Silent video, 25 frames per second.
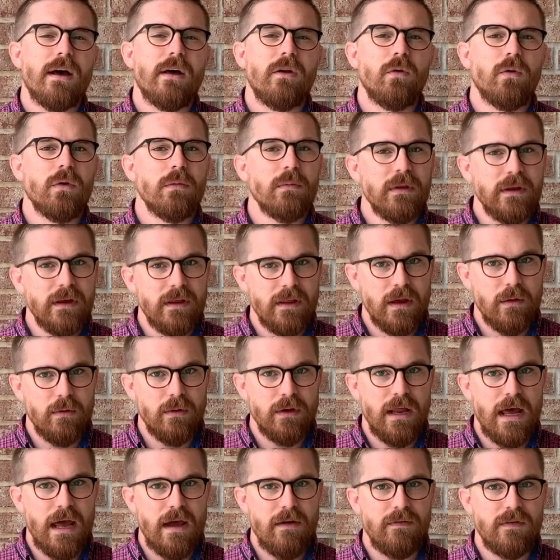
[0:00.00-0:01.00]
Normally they
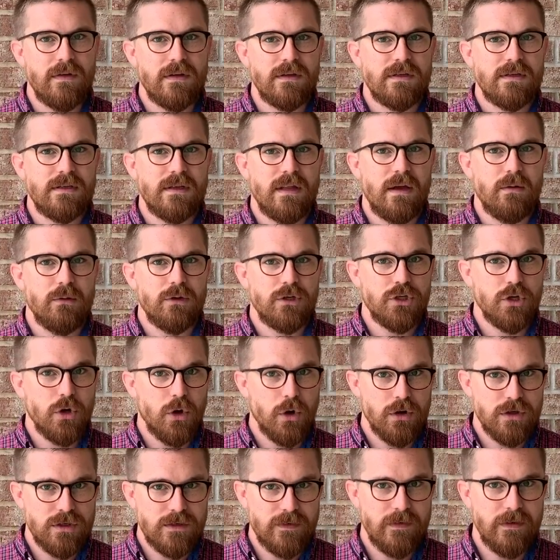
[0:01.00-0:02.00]
would
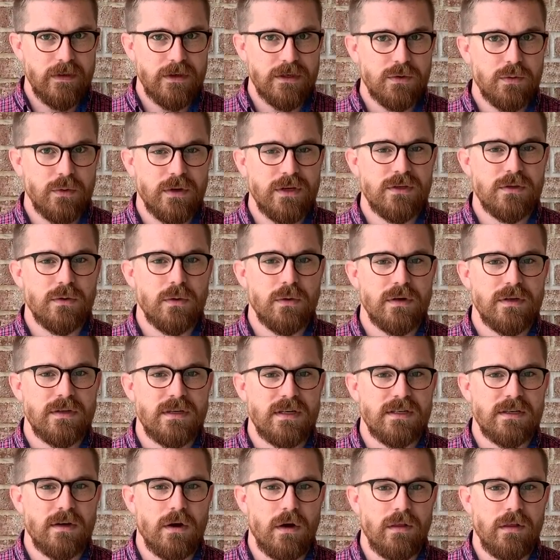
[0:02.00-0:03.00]
charge for this resource.
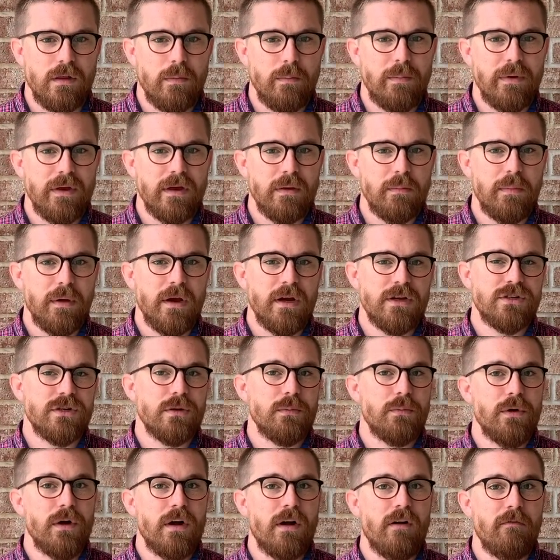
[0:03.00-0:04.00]
It's called the Big Picture
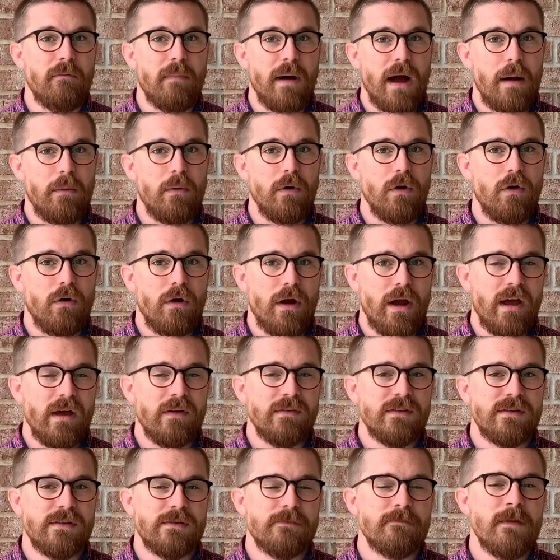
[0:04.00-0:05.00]
Book of Bible
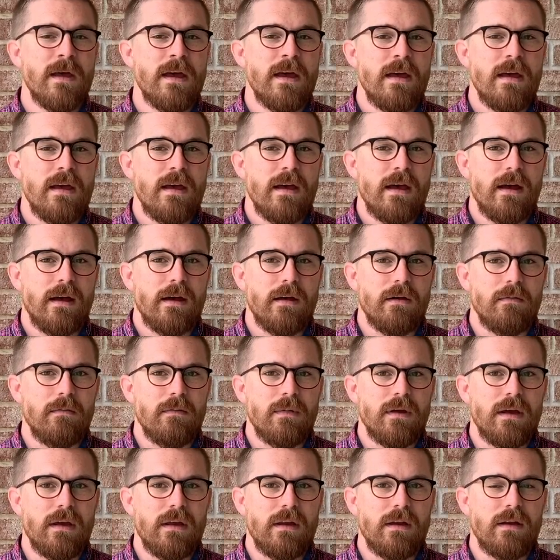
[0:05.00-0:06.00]
Crafts.
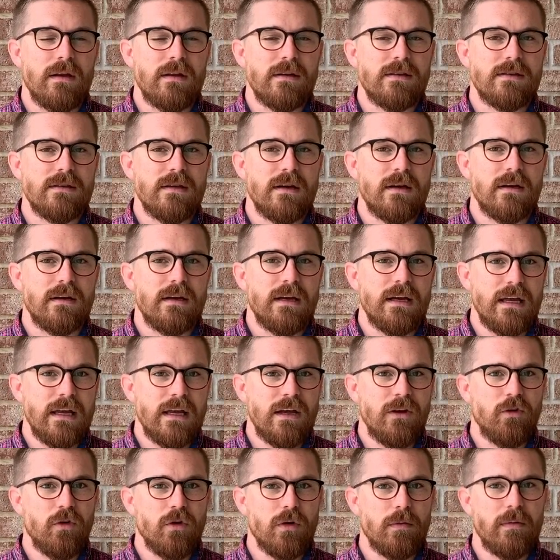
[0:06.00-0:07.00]
And it's,
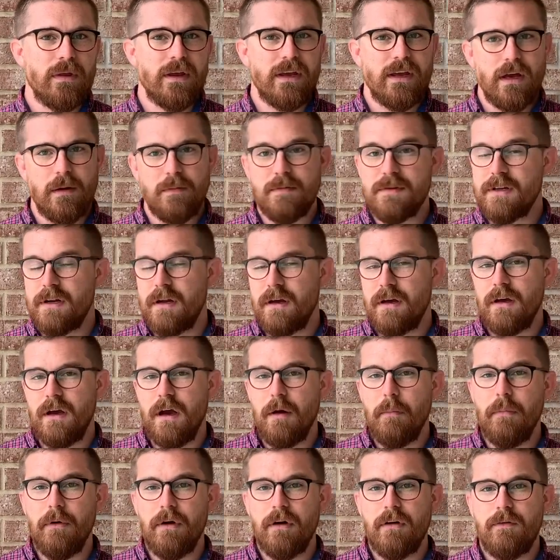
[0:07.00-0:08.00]
again, normally comes in a
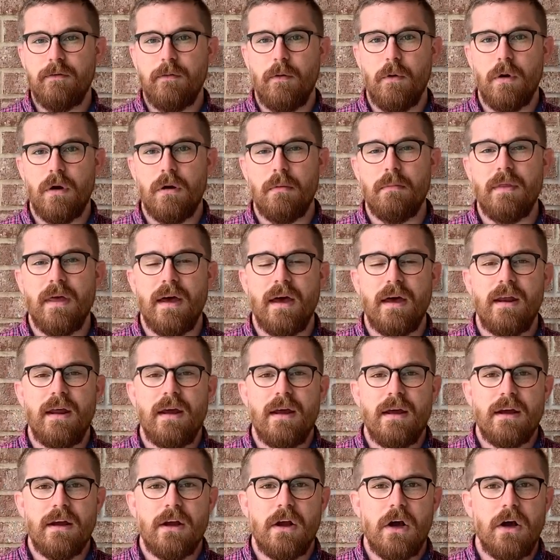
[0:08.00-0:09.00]
book form that
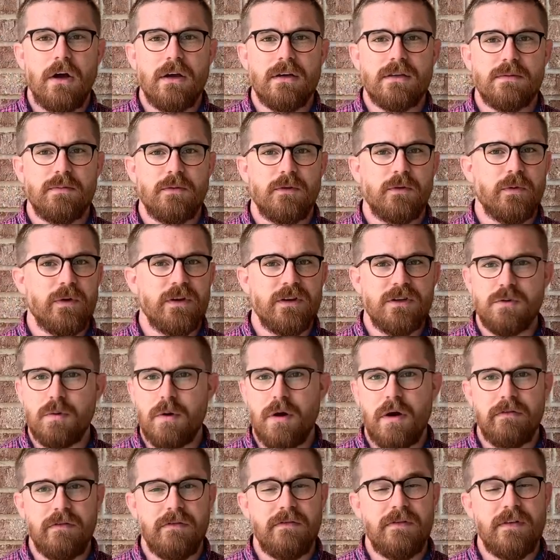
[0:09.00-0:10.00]
costs between
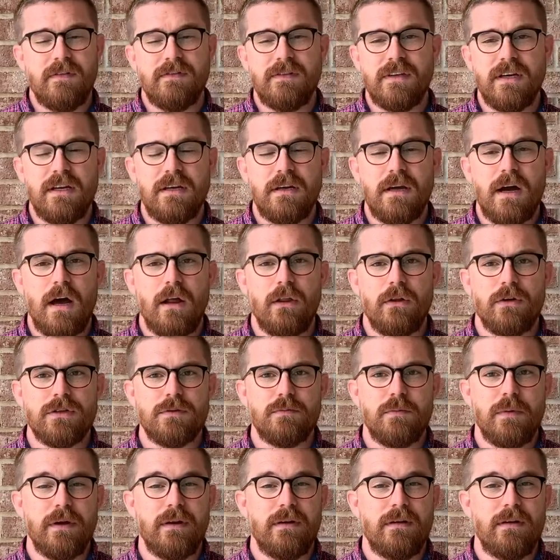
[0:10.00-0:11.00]
$12 and $15,
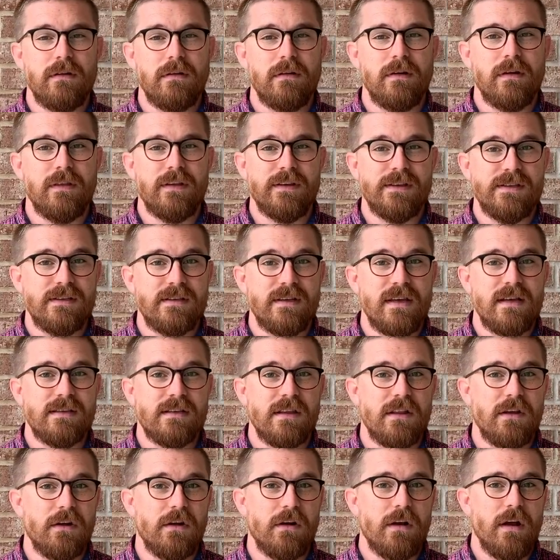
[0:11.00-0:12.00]
but during this
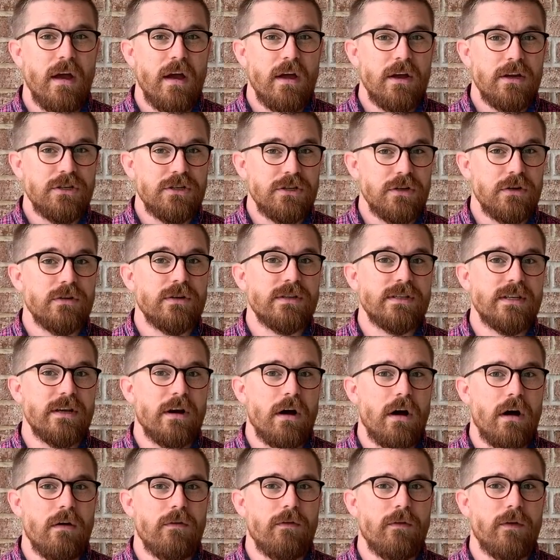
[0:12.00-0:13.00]
season they're generously
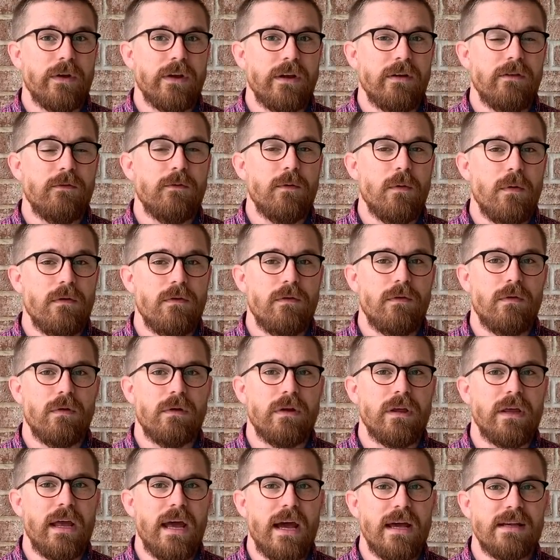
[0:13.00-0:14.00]
offering it for
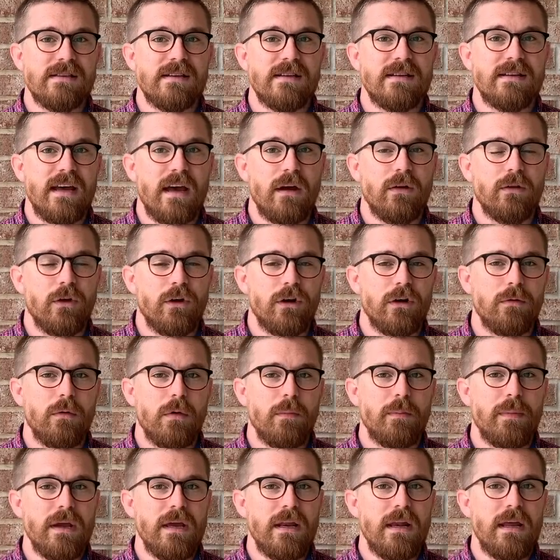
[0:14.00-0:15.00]
free as a downloadable
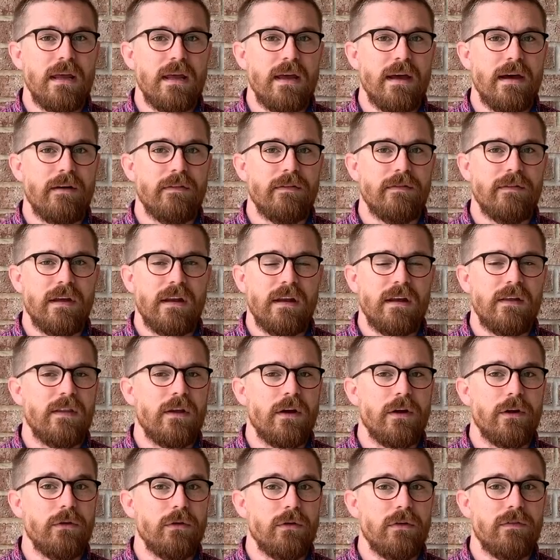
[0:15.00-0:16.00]
PDF. And in
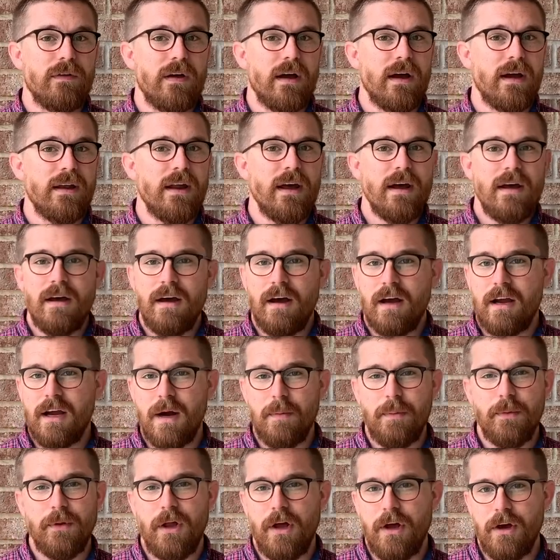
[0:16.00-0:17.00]
there you'll find a
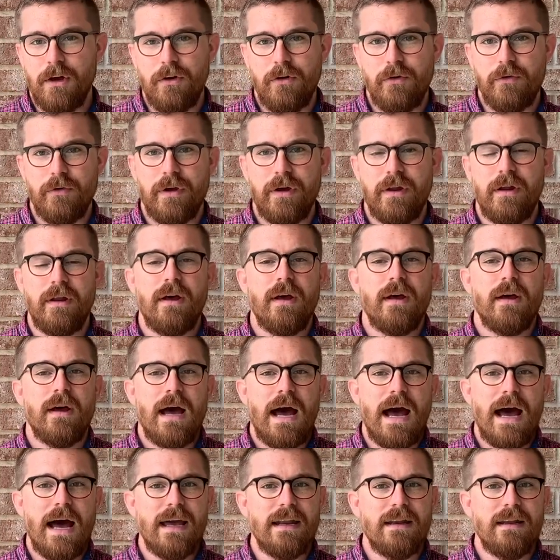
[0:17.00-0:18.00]
couple hundred
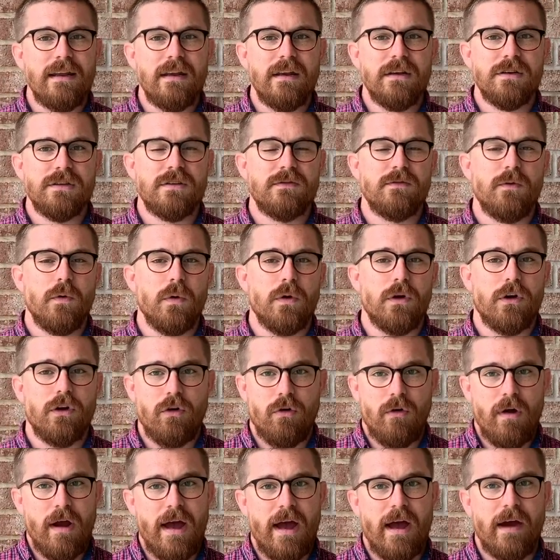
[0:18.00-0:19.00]
ideas for
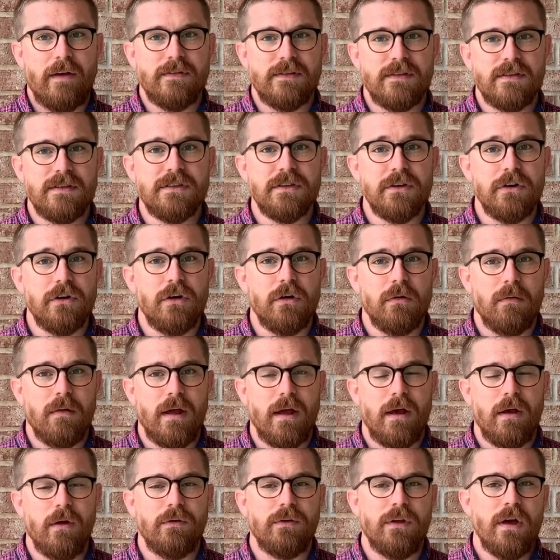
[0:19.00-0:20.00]
crafts centered
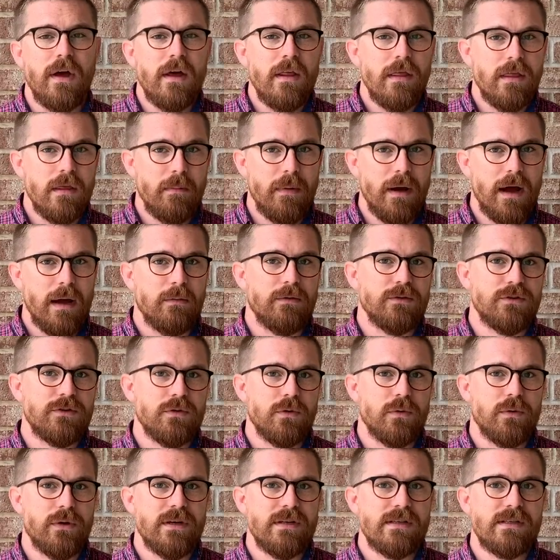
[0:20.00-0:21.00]
around the Bible
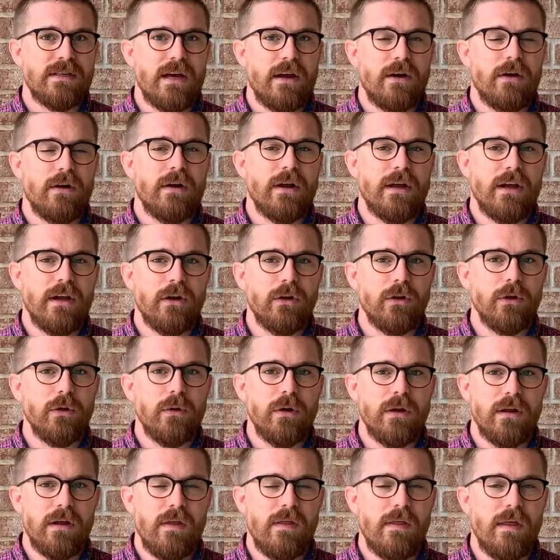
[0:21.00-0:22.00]
stories that are
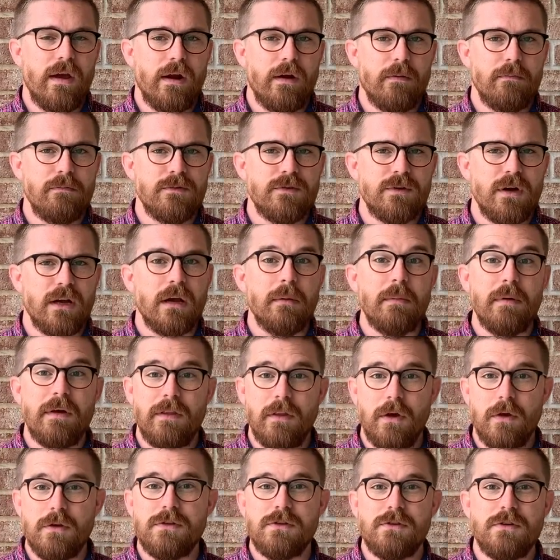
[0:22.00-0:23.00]
included in there. So I commend
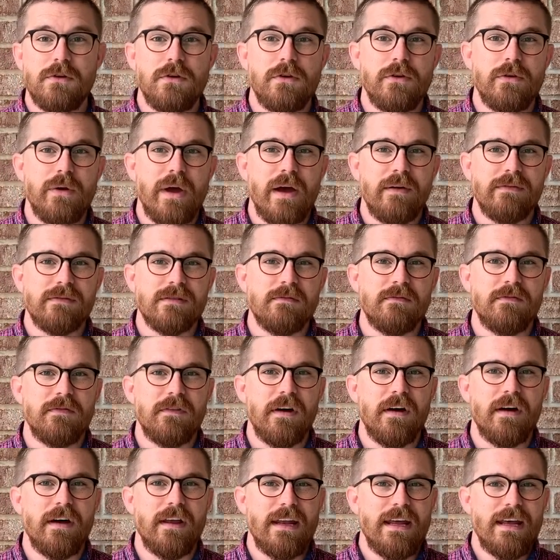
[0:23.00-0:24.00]
those to you. Have some
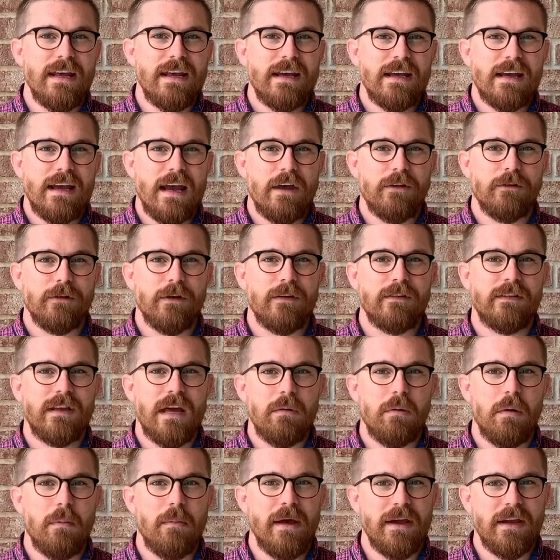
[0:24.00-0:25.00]
fun, gather around the
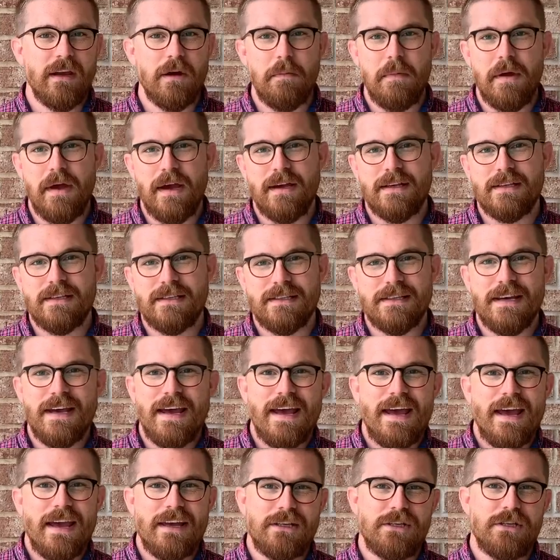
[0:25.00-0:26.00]
table, make a mess,
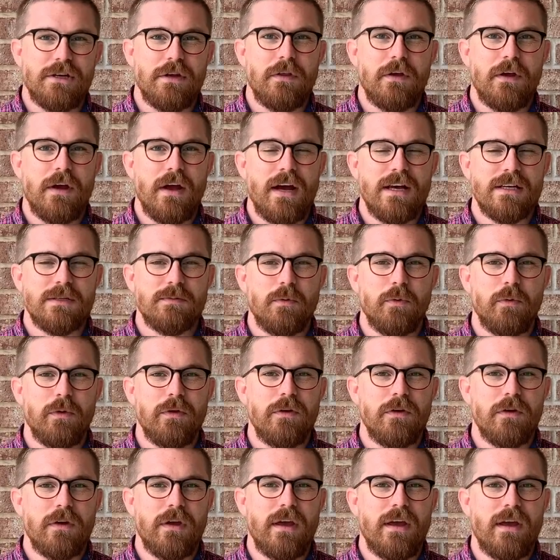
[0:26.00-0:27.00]
and share the gospel with
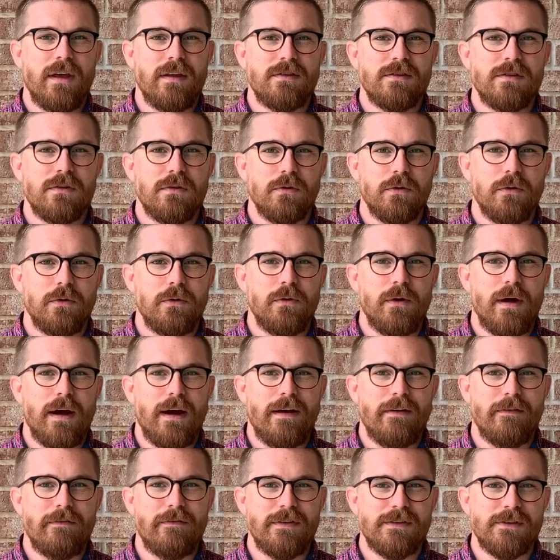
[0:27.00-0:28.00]
your kids through
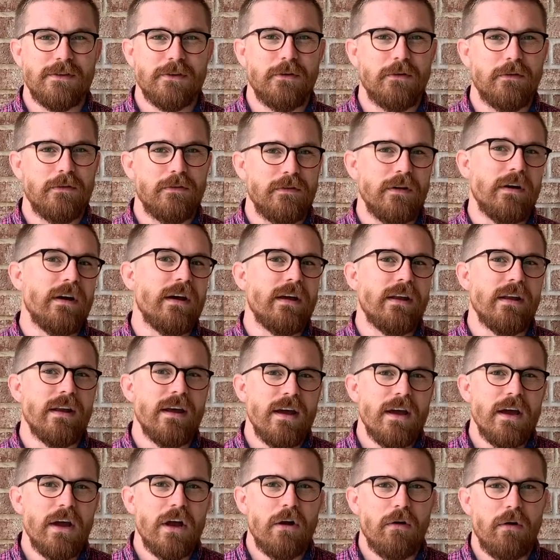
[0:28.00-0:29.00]
physical fun
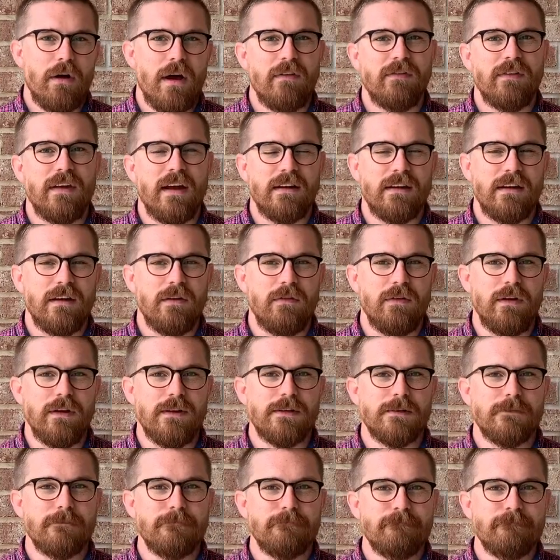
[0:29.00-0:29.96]
craft activities.